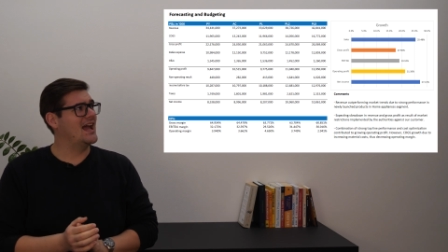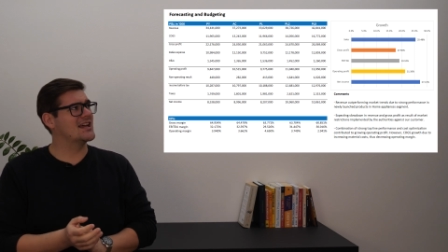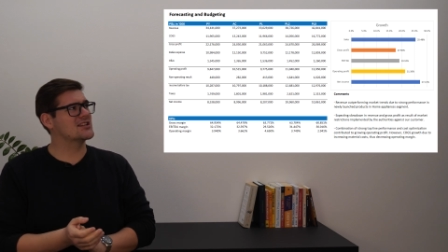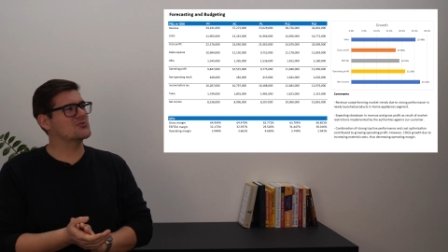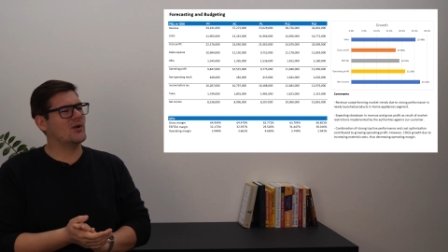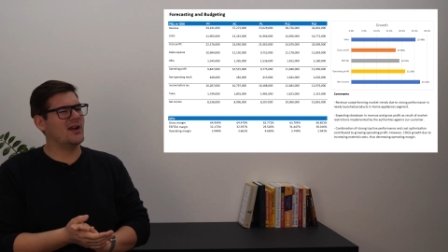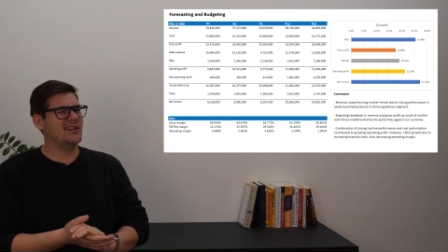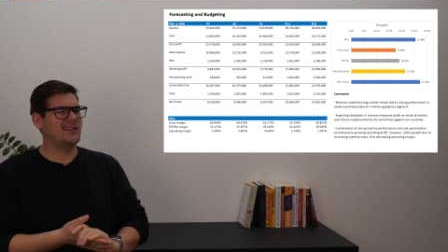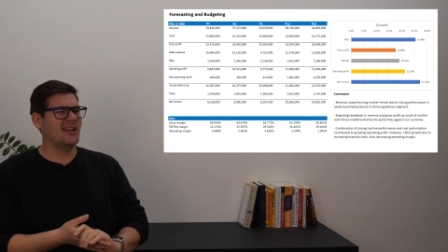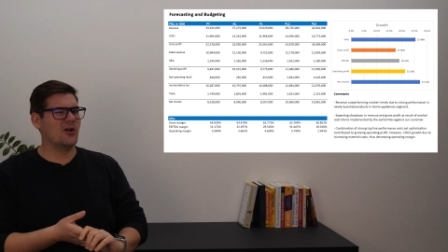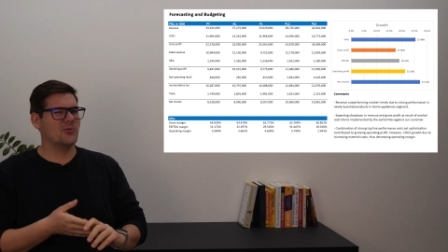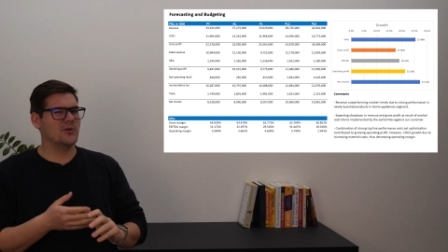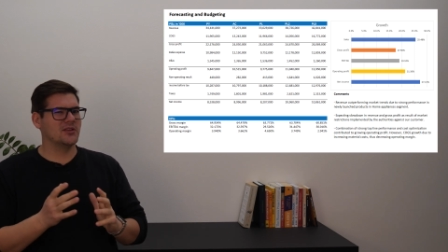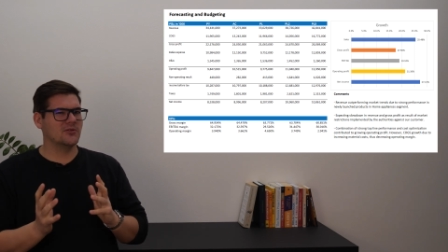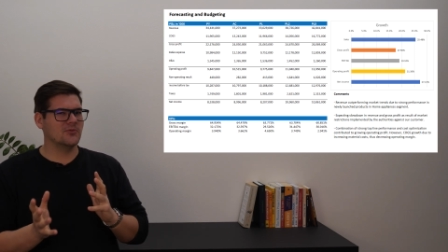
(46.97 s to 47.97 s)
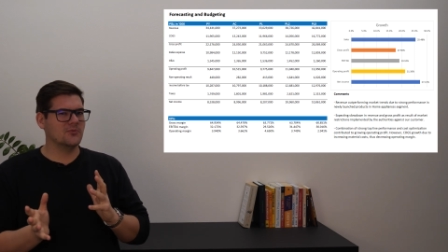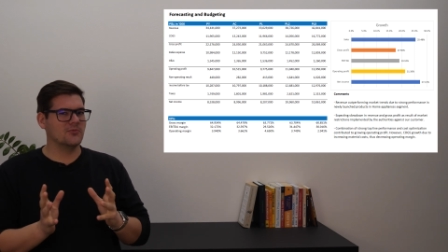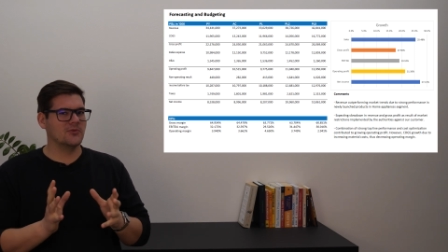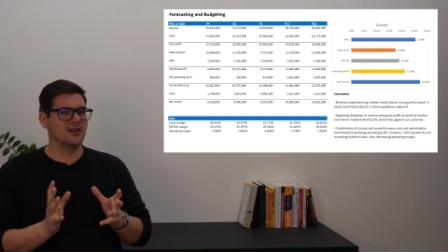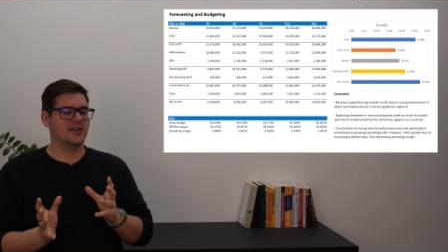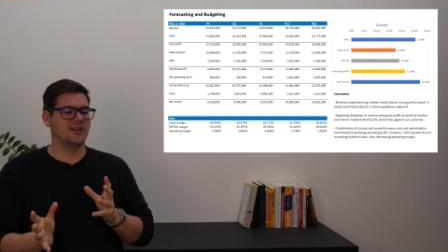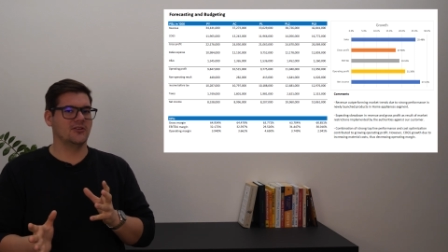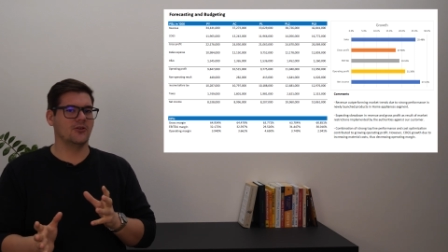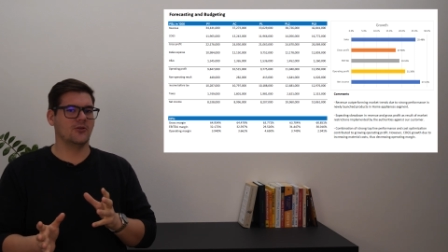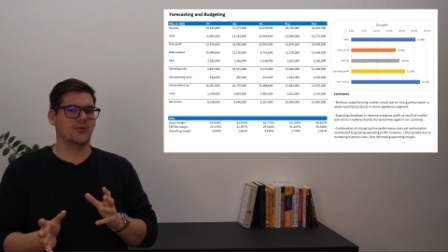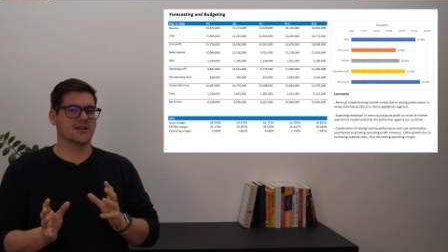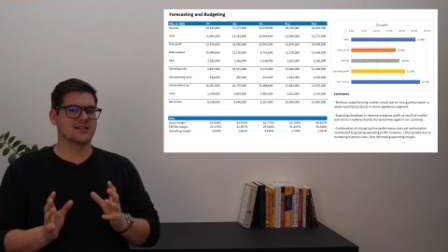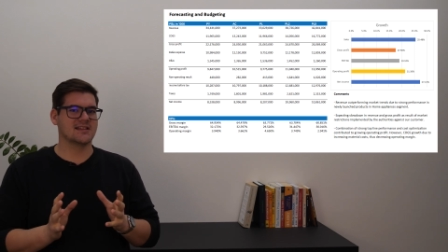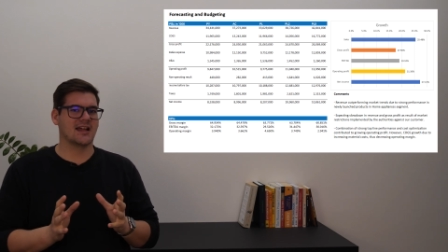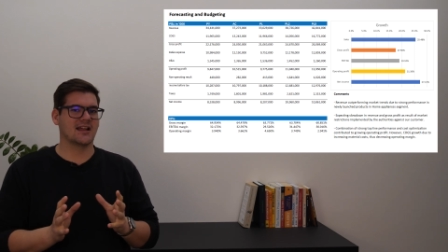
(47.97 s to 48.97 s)
as right now we don't really
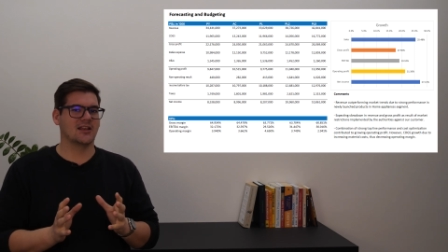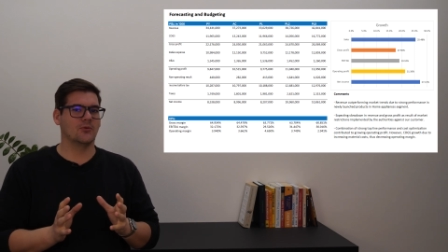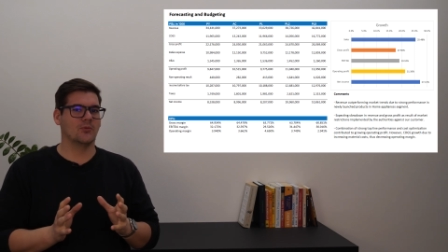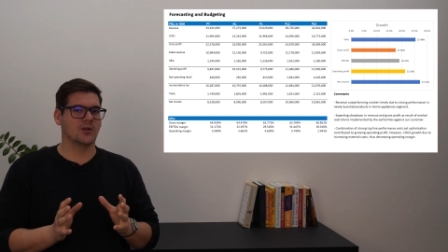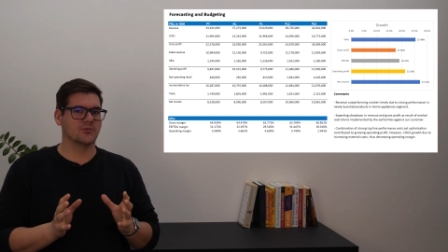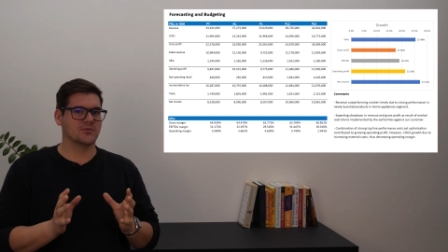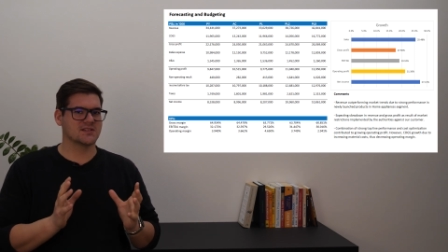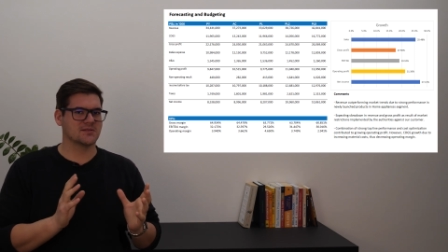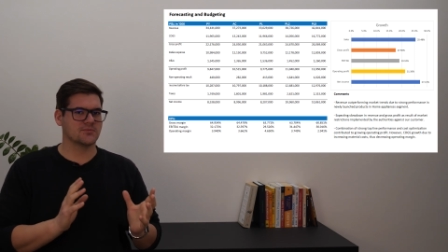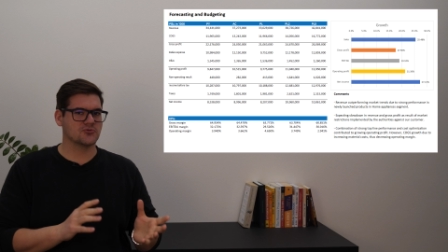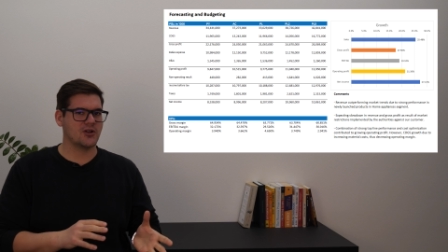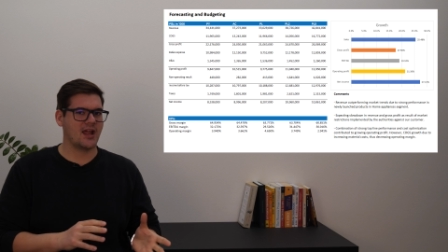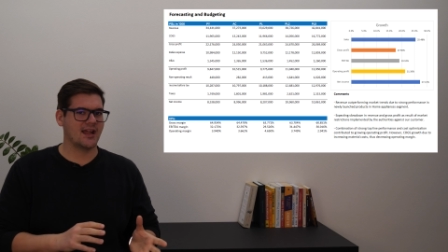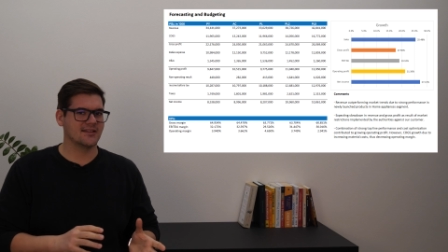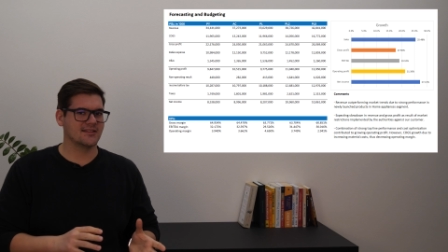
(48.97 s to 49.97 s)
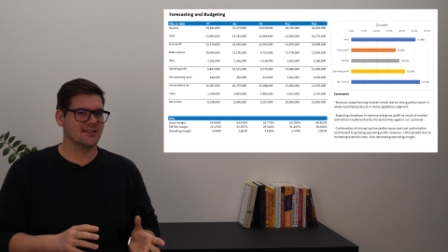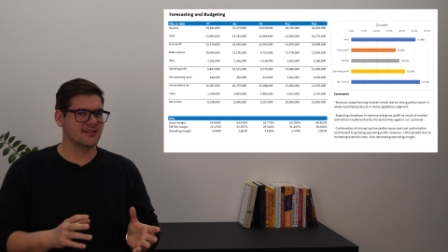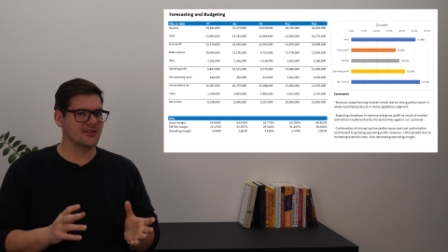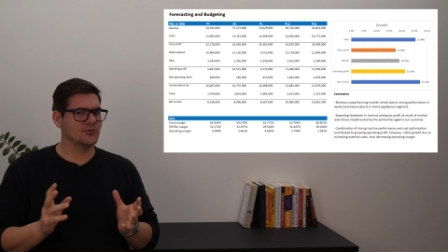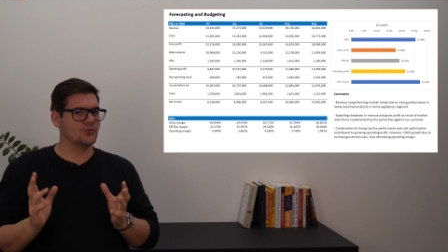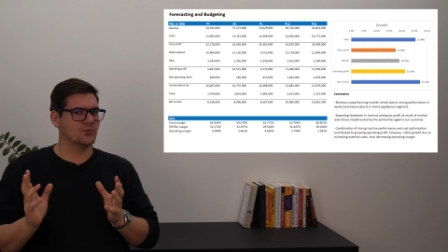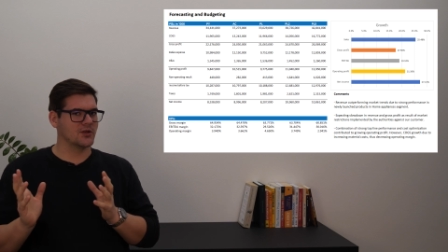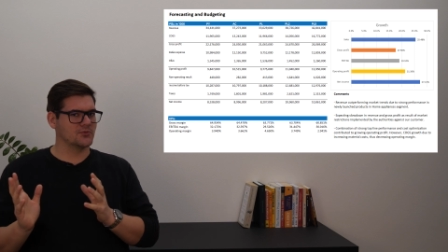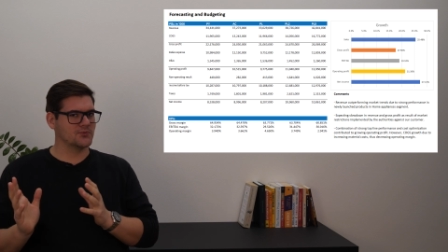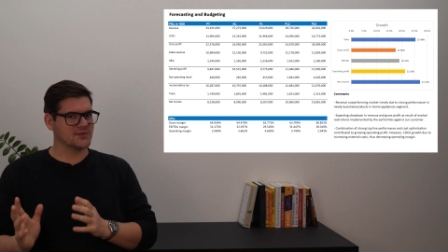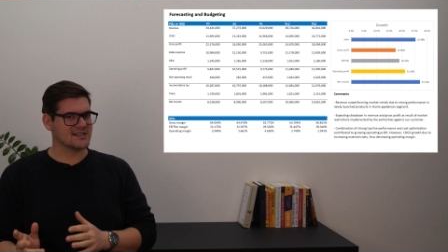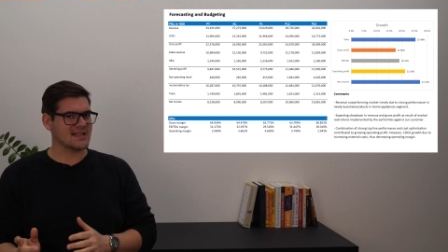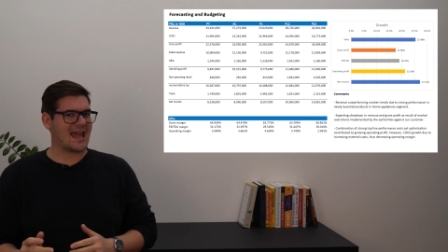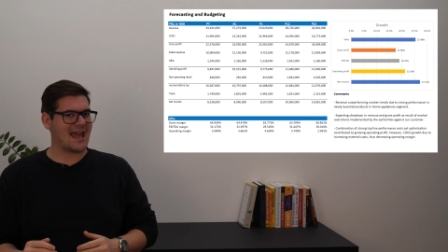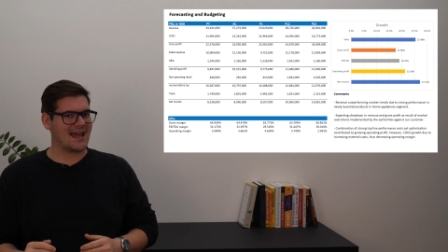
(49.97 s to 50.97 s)
know exactly what was subtracted and what
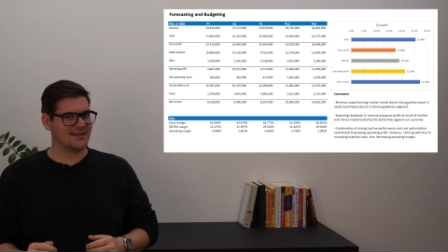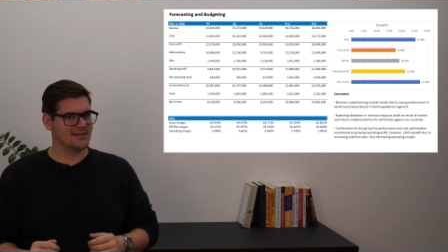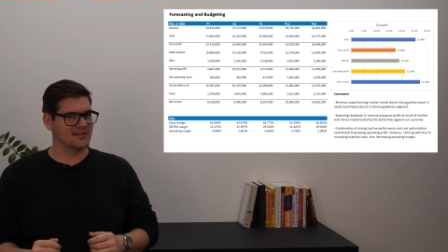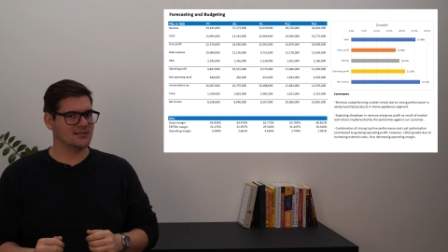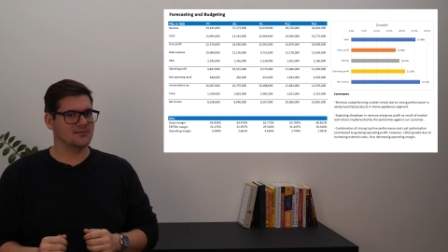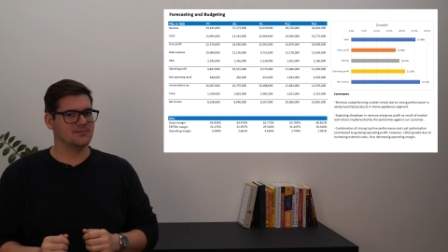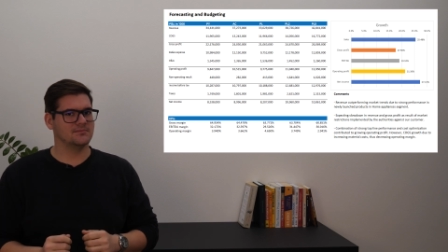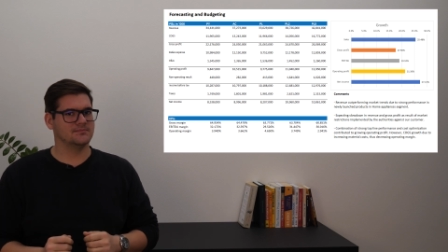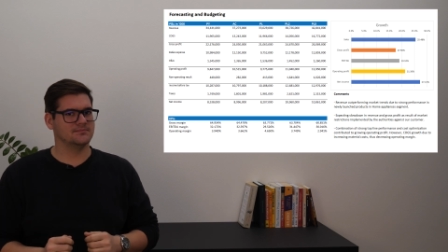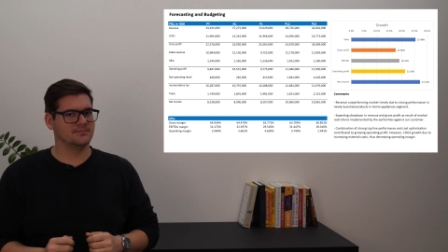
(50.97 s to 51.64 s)
was added.